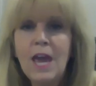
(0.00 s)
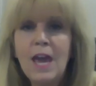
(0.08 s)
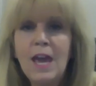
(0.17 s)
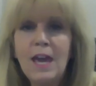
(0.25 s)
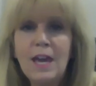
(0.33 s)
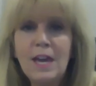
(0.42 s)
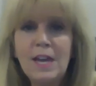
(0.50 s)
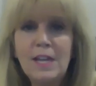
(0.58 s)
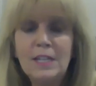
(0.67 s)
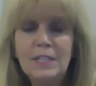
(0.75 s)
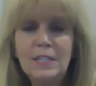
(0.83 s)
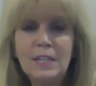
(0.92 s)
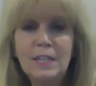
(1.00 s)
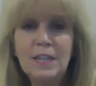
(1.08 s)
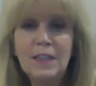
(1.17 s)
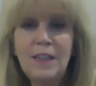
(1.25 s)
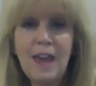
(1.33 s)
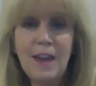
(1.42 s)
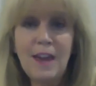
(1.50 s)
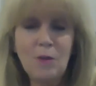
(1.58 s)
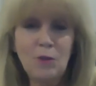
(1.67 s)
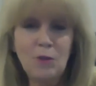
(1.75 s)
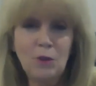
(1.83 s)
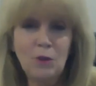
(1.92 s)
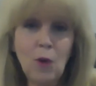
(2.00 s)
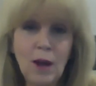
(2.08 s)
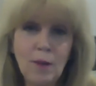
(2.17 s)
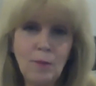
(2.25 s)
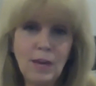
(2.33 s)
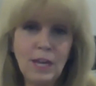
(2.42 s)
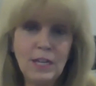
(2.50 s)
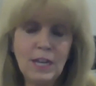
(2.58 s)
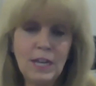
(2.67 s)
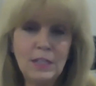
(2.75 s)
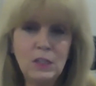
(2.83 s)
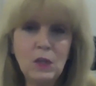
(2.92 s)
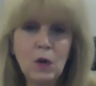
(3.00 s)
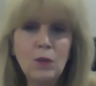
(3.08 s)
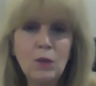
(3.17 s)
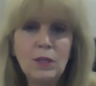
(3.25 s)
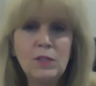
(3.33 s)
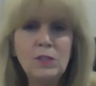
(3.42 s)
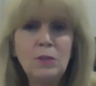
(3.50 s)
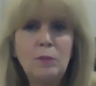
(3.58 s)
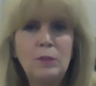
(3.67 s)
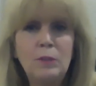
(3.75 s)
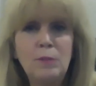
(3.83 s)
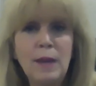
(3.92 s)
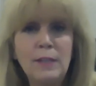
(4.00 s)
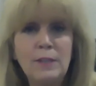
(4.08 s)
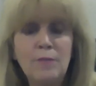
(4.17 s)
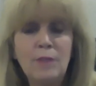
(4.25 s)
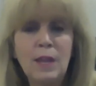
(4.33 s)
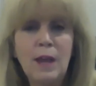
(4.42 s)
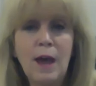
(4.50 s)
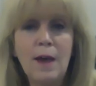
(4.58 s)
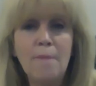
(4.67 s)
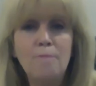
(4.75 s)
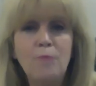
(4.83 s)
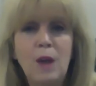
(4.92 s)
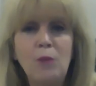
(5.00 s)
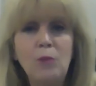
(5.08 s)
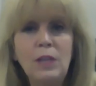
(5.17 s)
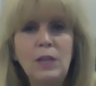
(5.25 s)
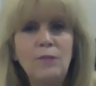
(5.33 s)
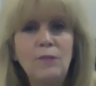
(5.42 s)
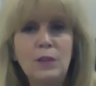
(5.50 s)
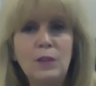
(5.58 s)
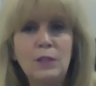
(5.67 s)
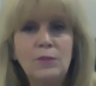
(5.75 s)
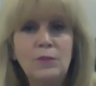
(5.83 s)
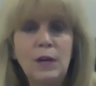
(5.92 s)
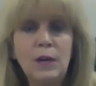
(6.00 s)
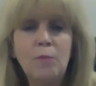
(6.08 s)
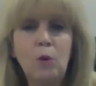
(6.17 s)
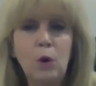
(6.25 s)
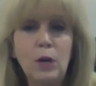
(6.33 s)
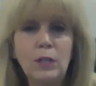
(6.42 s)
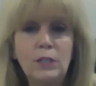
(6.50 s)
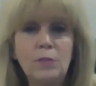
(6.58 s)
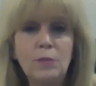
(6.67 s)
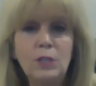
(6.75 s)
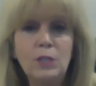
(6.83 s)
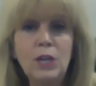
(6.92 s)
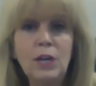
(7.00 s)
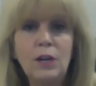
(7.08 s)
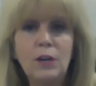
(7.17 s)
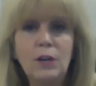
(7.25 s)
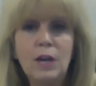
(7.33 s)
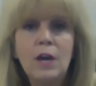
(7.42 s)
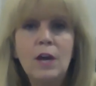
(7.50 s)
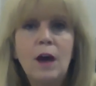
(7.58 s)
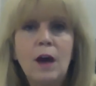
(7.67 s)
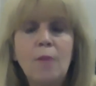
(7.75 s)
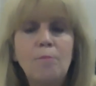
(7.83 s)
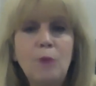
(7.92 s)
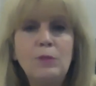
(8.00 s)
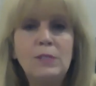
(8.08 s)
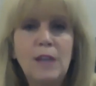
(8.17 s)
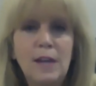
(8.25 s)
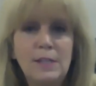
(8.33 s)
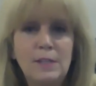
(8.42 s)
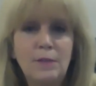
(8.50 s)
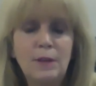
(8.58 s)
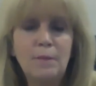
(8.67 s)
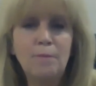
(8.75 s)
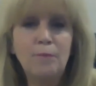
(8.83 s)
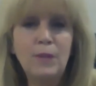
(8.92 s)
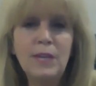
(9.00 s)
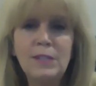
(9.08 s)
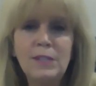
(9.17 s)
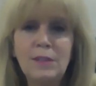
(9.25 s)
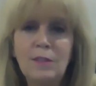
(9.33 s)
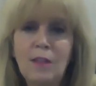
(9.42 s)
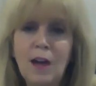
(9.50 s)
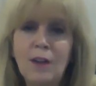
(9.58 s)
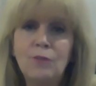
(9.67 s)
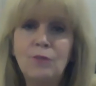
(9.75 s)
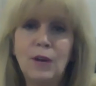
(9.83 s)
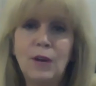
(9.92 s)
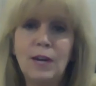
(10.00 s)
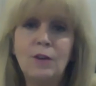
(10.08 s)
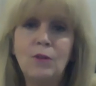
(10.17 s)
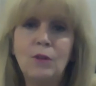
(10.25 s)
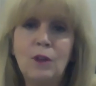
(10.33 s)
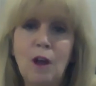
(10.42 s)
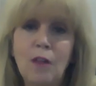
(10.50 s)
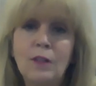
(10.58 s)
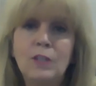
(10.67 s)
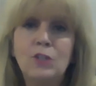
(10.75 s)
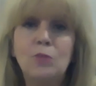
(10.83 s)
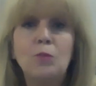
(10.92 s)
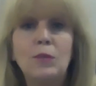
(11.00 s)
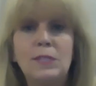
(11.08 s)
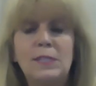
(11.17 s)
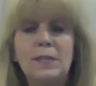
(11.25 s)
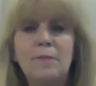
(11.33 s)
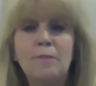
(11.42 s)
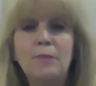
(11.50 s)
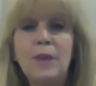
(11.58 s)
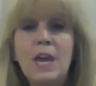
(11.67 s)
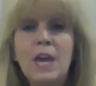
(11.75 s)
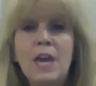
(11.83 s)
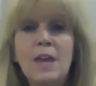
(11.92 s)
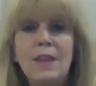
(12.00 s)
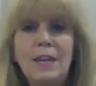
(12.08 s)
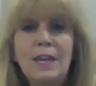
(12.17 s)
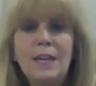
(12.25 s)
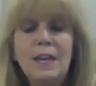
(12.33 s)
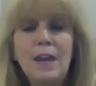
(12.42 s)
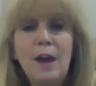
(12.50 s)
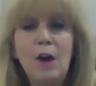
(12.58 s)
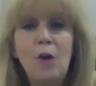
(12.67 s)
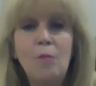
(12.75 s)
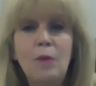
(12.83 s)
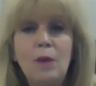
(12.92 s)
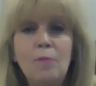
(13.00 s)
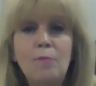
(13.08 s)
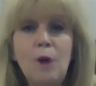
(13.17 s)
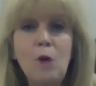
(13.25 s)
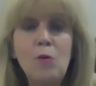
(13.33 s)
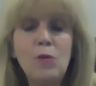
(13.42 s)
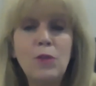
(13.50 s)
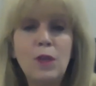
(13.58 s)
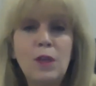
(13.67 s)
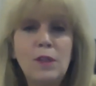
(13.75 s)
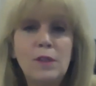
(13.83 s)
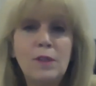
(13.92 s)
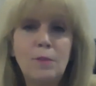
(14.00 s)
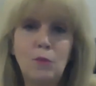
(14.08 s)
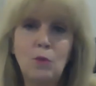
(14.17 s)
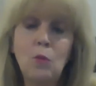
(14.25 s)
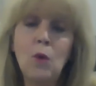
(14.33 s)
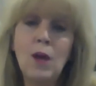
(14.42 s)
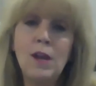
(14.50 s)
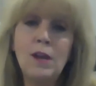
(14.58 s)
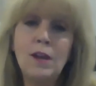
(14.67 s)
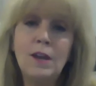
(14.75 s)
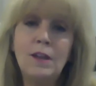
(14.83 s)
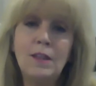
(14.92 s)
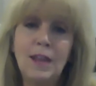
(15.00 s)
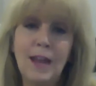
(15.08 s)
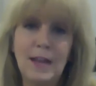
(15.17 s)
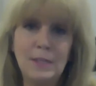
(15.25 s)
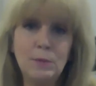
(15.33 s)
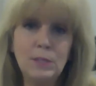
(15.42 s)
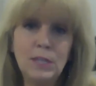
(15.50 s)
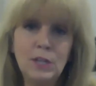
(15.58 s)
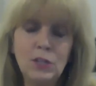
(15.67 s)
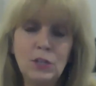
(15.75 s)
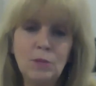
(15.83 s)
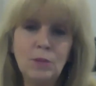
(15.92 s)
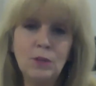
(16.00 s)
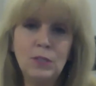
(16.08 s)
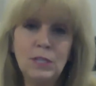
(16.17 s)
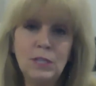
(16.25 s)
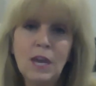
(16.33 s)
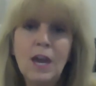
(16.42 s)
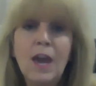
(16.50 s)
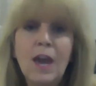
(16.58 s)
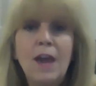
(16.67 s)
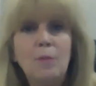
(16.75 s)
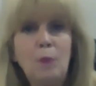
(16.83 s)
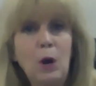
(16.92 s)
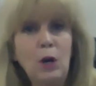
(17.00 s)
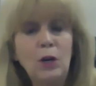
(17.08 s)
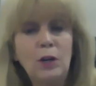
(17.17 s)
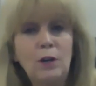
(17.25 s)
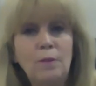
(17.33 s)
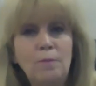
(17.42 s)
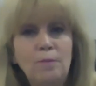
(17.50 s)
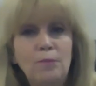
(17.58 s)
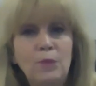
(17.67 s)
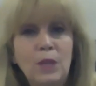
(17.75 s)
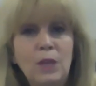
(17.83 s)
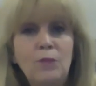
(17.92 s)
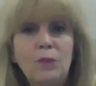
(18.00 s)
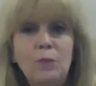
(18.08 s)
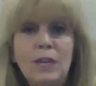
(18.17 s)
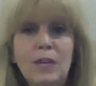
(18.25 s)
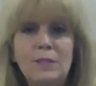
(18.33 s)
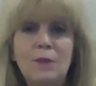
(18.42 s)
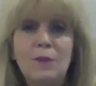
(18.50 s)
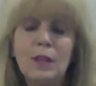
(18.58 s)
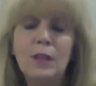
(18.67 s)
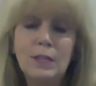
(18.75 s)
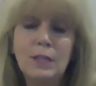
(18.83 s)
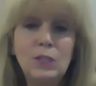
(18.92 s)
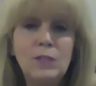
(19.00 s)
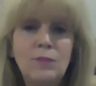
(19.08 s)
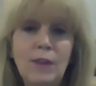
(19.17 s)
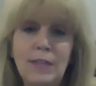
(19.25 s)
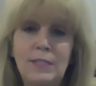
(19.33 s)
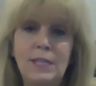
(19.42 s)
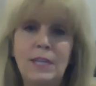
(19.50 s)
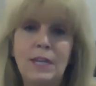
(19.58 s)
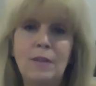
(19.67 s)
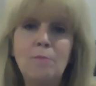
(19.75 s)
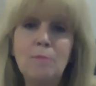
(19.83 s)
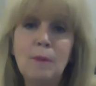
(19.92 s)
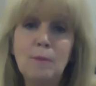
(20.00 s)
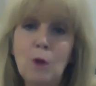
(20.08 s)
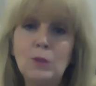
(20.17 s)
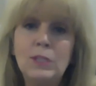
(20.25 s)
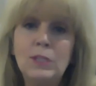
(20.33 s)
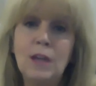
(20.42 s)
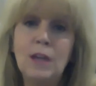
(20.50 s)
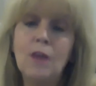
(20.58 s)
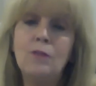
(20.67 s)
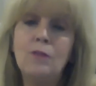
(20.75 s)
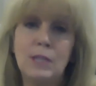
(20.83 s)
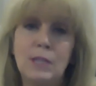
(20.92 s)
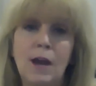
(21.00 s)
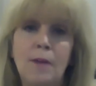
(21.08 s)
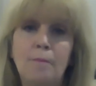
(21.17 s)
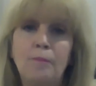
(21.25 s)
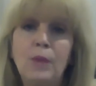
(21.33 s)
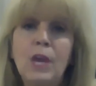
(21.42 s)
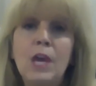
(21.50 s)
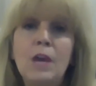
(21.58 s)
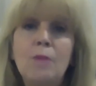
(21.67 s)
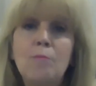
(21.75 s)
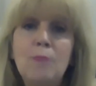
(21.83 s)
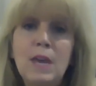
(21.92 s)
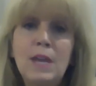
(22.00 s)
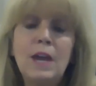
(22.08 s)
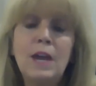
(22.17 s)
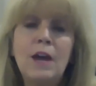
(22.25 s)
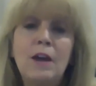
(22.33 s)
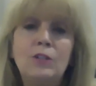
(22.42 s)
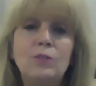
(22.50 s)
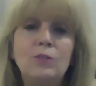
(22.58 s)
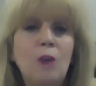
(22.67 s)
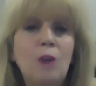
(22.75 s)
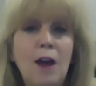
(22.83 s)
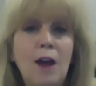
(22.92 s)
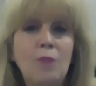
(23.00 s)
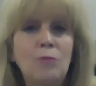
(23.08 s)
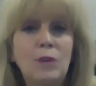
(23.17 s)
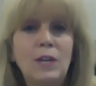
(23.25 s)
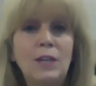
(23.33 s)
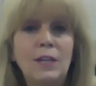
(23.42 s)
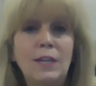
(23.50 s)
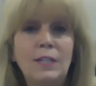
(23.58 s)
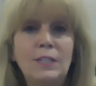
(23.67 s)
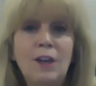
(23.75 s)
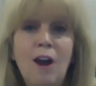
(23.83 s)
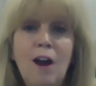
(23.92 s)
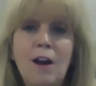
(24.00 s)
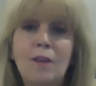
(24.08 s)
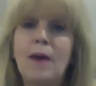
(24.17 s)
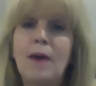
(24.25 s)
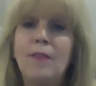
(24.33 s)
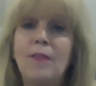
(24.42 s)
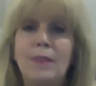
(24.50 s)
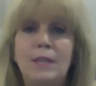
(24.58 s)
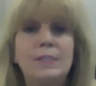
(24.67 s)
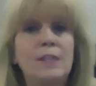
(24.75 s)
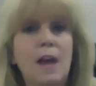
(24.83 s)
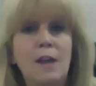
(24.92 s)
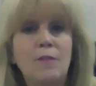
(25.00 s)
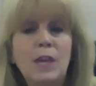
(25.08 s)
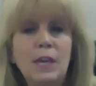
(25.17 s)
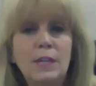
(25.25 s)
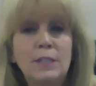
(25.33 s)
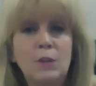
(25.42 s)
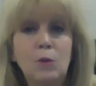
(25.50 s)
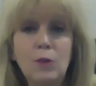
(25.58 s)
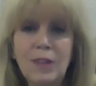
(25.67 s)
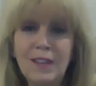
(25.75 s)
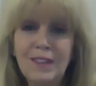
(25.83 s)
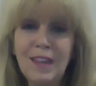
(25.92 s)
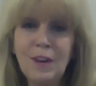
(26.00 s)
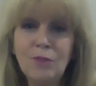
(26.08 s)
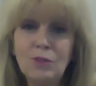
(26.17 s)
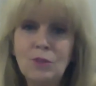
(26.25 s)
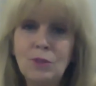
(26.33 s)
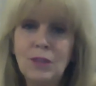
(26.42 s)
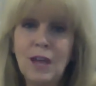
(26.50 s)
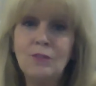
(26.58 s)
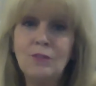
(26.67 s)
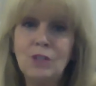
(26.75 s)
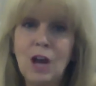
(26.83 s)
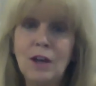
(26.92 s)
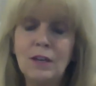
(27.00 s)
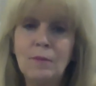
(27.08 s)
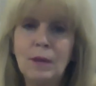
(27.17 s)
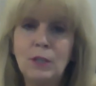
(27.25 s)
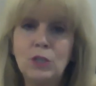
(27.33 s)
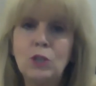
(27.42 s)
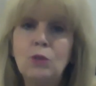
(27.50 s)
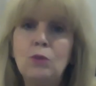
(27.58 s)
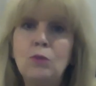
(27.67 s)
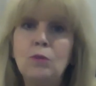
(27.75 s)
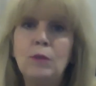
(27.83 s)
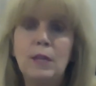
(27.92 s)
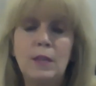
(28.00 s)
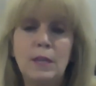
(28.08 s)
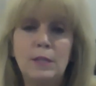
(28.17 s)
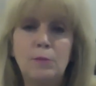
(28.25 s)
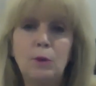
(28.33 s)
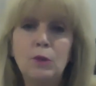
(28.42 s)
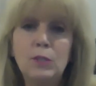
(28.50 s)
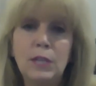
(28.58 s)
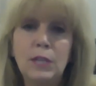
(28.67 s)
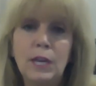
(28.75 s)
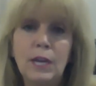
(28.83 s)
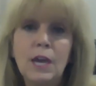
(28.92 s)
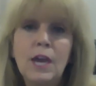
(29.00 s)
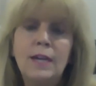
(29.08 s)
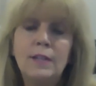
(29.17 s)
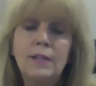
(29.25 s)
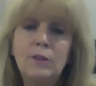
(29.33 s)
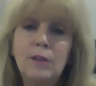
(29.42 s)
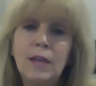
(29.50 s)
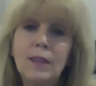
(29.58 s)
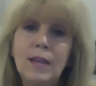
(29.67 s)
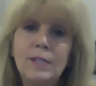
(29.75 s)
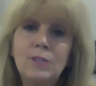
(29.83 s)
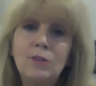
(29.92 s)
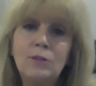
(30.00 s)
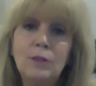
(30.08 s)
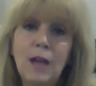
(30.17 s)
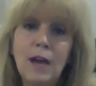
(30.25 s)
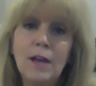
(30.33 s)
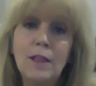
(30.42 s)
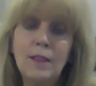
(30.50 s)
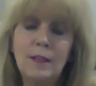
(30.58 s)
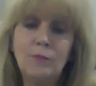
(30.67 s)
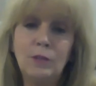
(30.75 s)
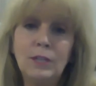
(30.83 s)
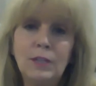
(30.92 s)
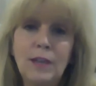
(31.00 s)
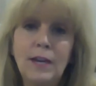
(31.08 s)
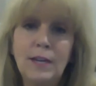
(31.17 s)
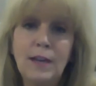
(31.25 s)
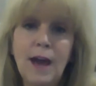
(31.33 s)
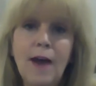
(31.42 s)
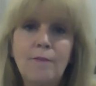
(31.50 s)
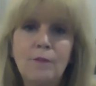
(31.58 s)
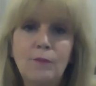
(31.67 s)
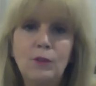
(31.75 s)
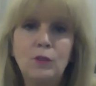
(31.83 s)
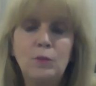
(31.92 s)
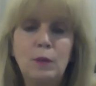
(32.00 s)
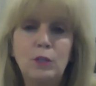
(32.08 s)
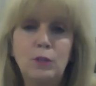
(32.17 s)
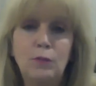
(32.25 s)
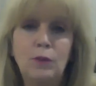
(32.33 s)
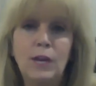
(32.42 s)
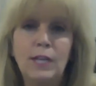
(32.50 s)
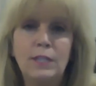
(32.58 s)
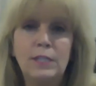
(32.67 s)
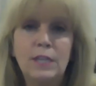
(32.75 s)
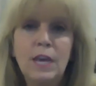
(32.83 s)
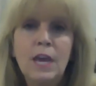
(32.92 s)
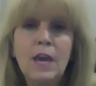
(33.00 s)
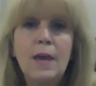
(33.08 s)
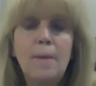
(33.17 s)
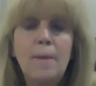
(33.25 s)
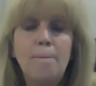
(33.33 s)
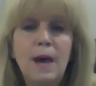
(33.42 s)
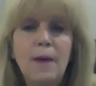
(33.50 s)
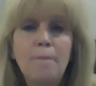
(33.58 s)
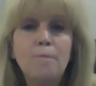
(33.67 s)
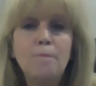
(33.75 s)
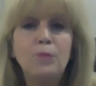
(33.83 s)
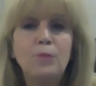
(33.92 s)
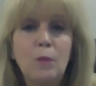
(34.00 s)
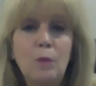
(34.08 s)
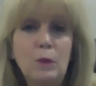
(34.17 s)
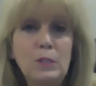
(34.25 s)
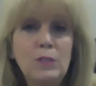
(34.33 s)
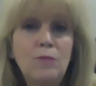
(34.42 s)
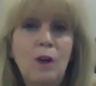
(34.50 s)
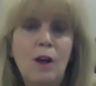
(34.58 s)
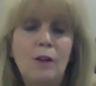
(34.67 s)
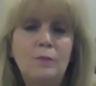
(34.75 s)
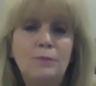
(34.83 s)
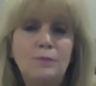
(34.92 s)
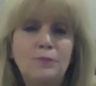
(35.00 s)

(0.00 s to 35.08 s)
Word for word: And they go through quite a bit. And so, this is a perspective that um, I really feel is very important to be shared on both sides of it he has a lot of great knowledge and wisdom that he can help both the the one that has been sexually abused and the partner if because let's just face it in most of the time men do not really talk about these kind of things or they, they don't do a lot of talking about too many things personally unless they're luck, really lucky to have a few special friends but most of all